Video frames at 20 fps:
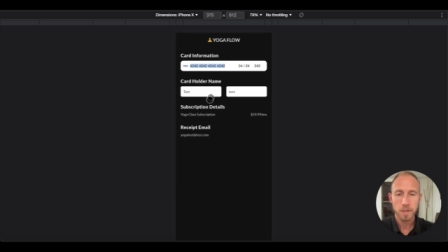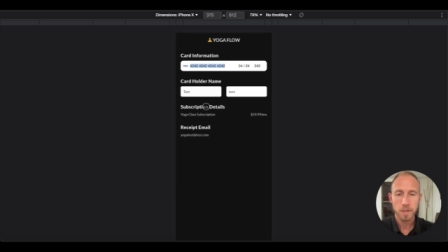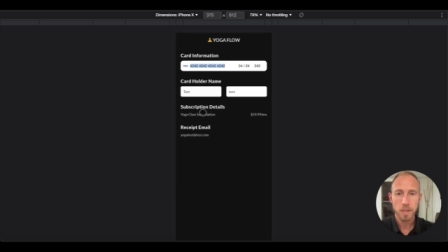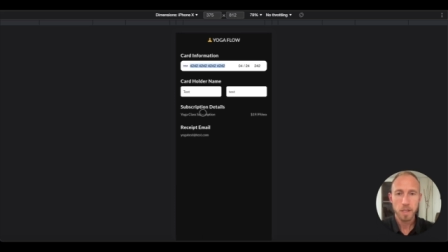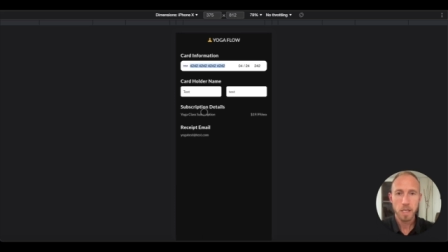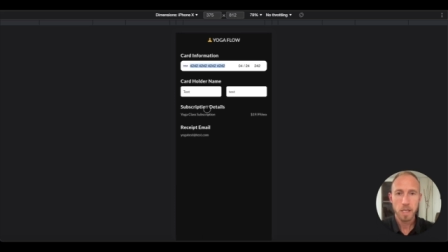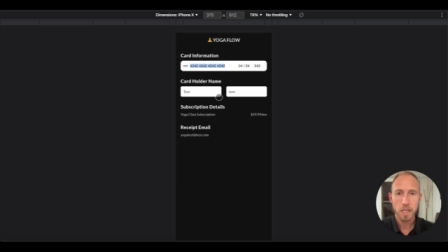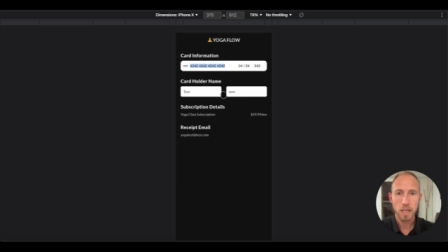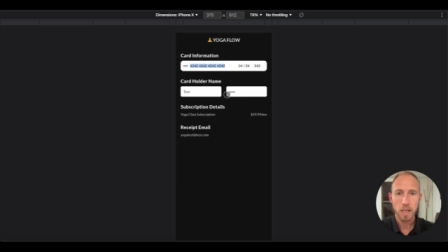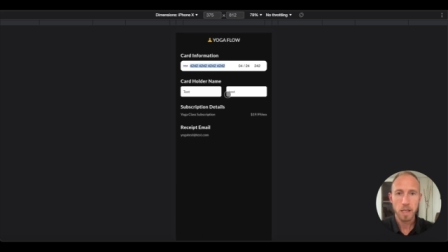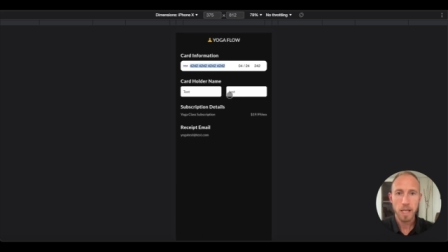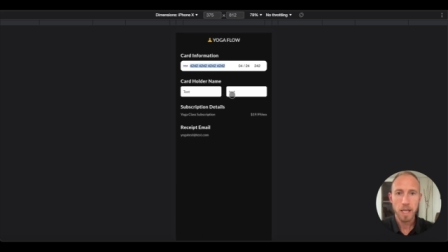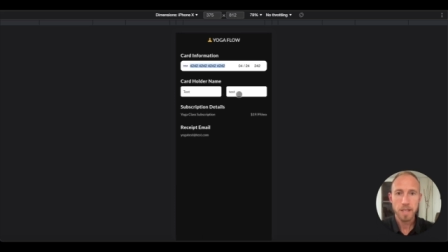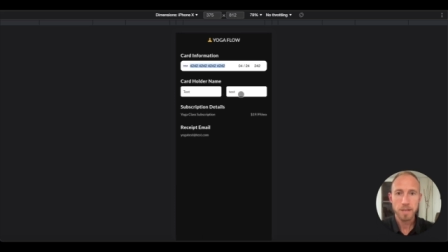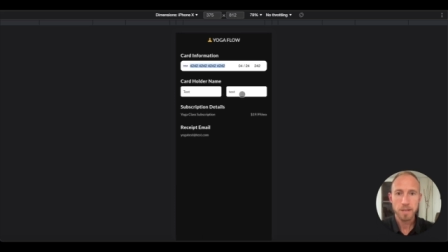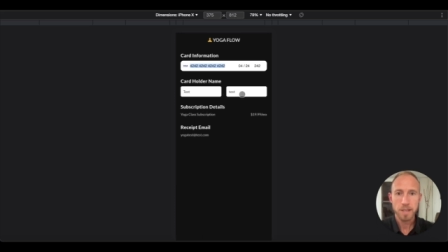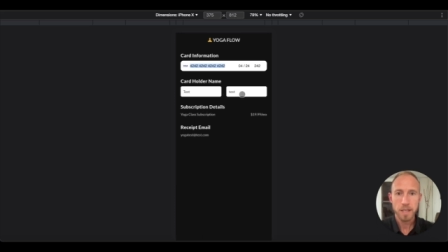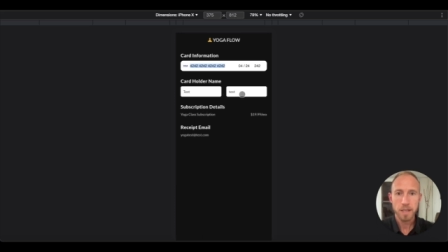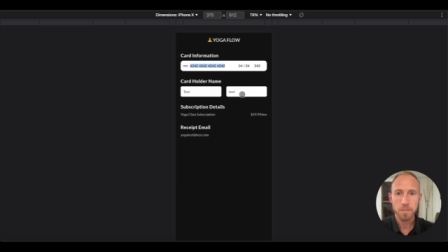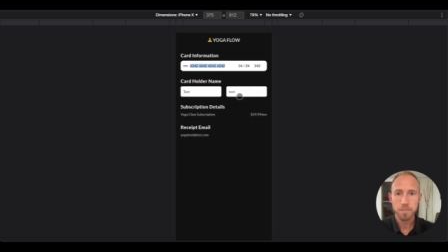and
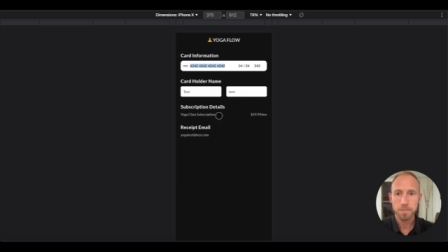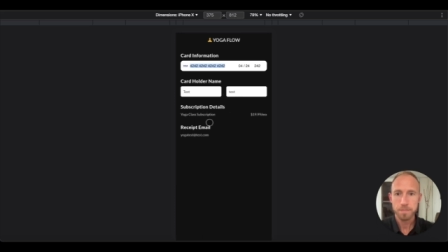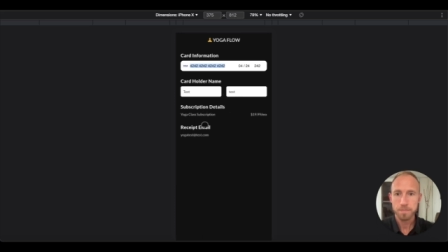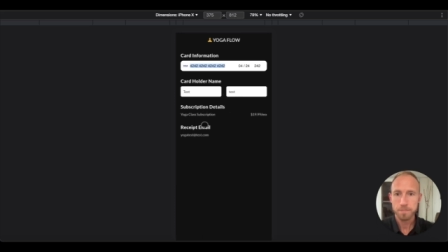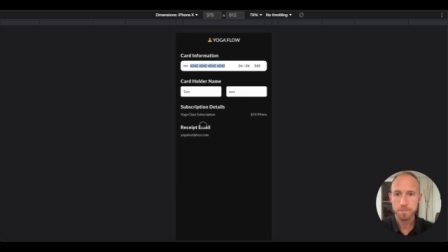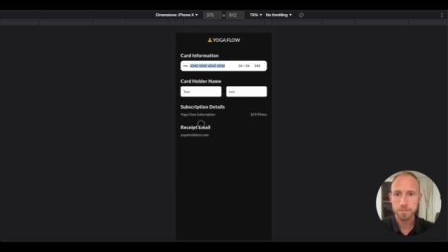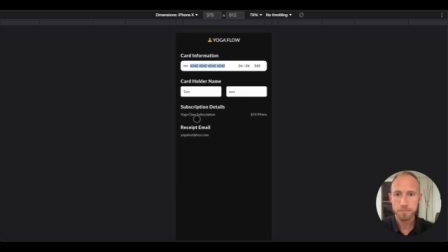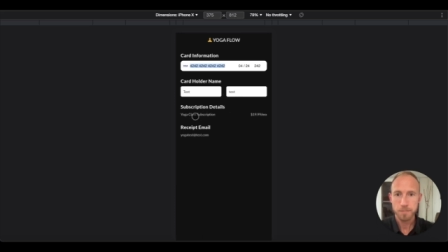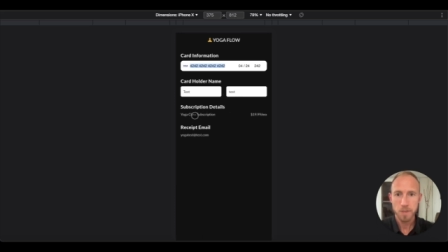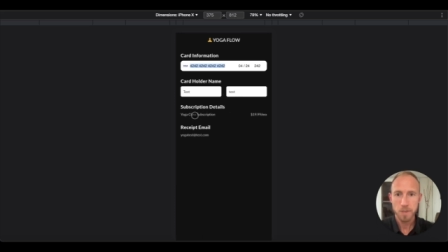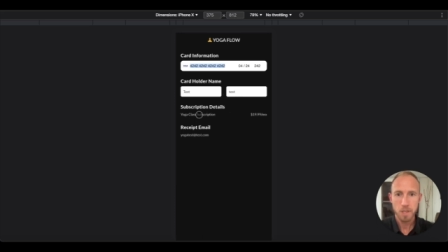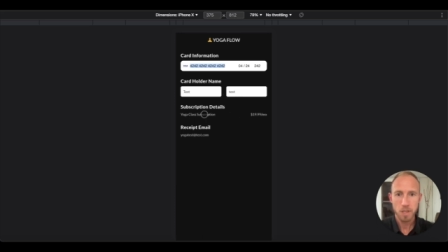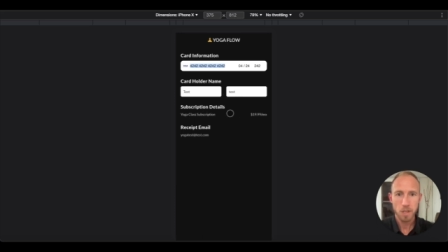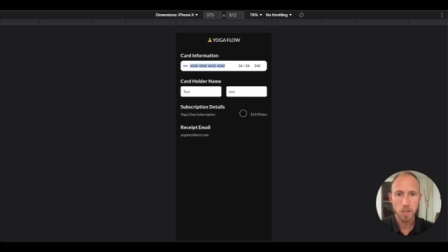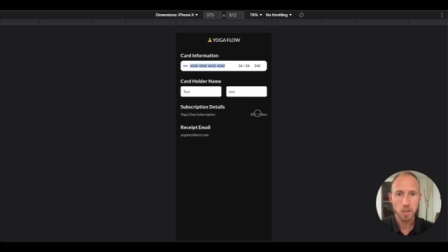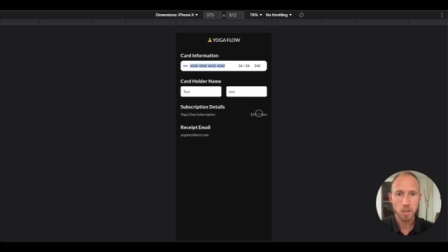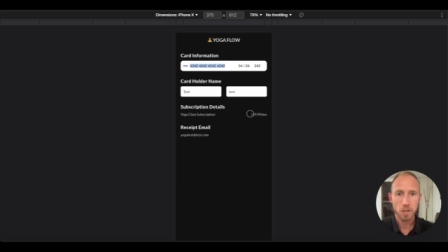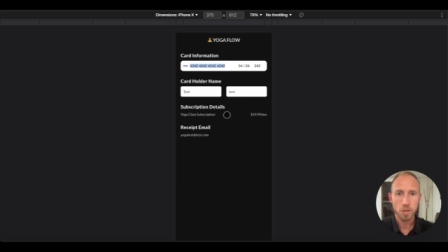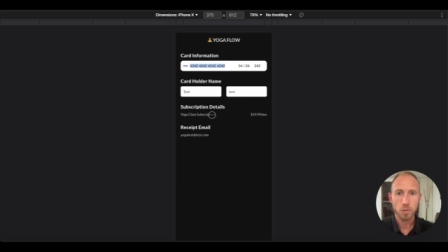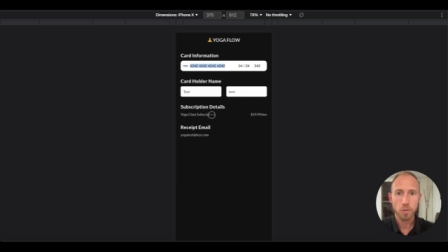last name,
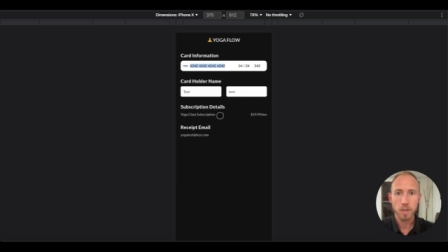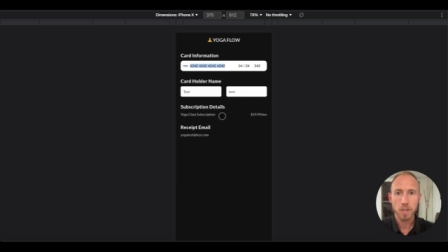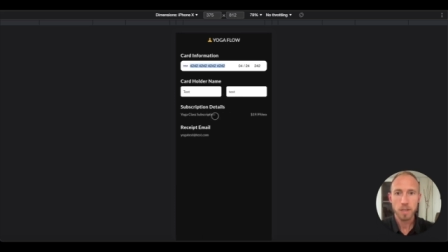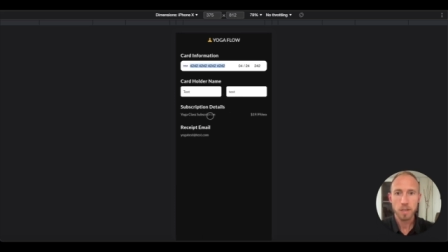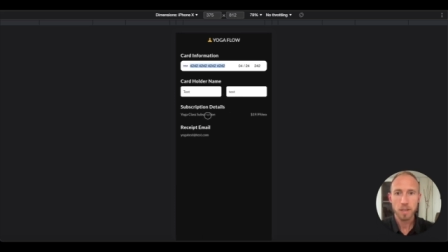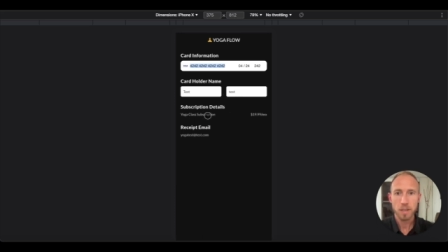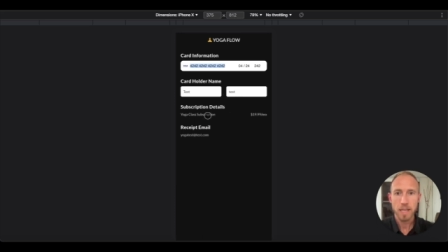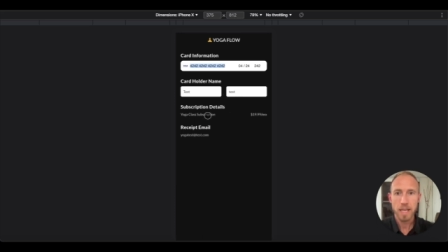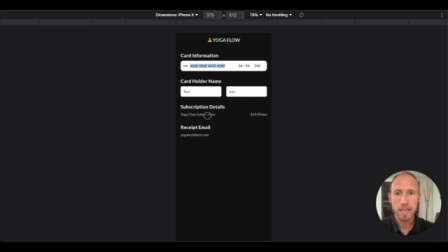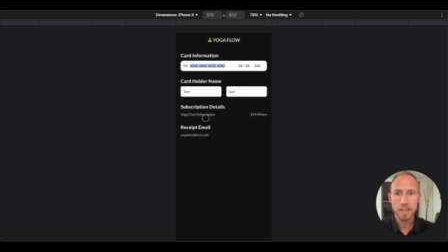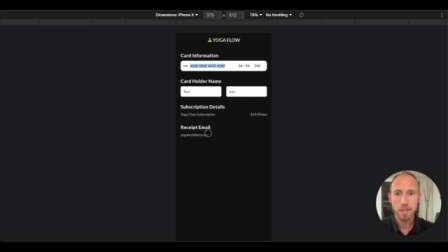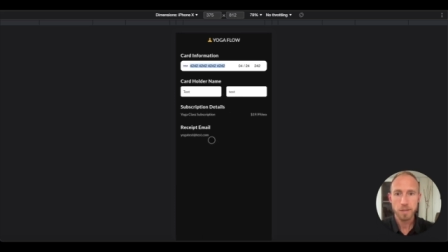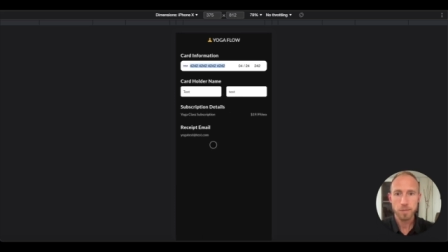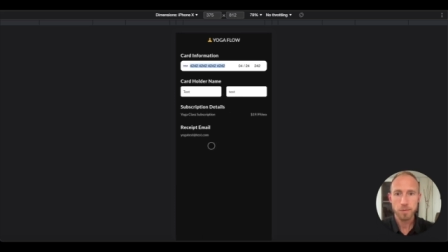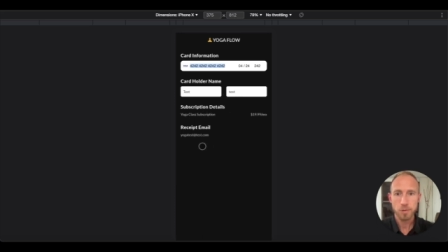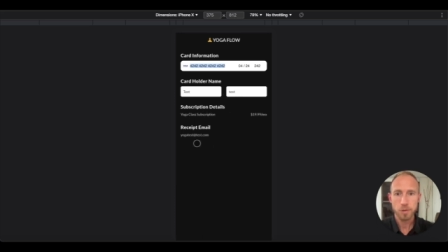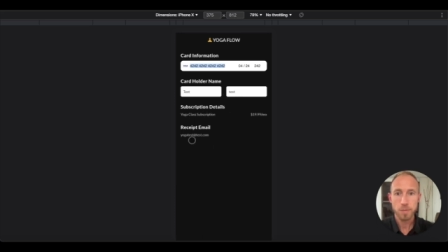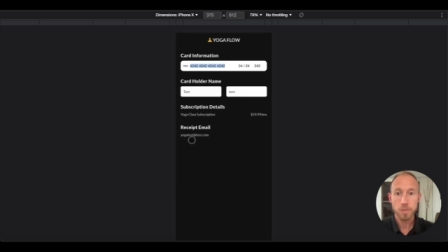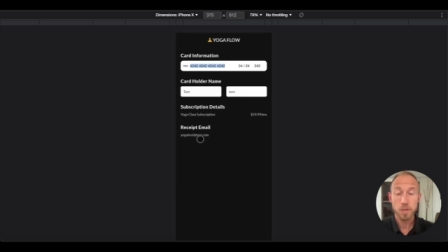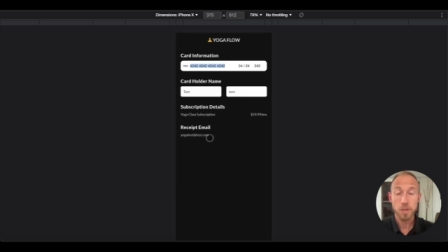yoga class
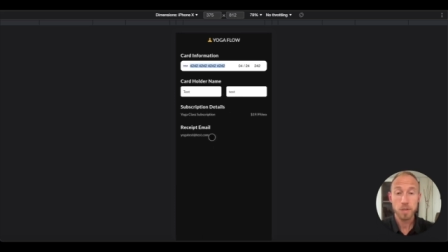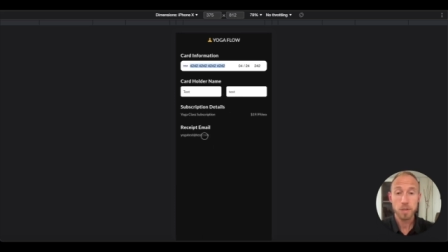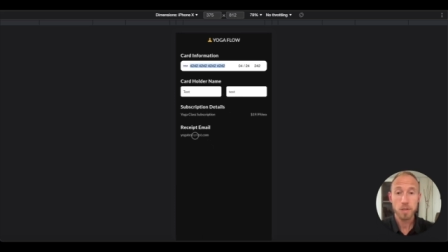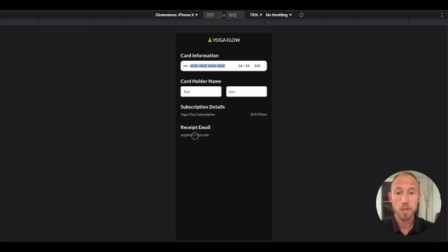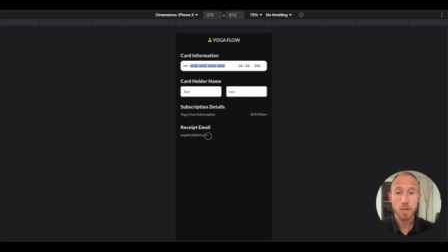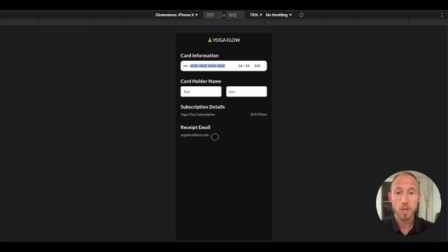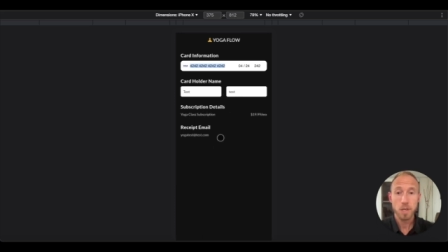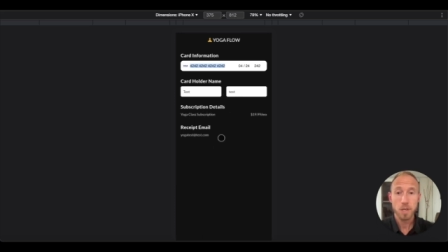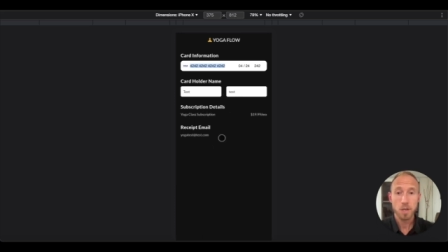subscription.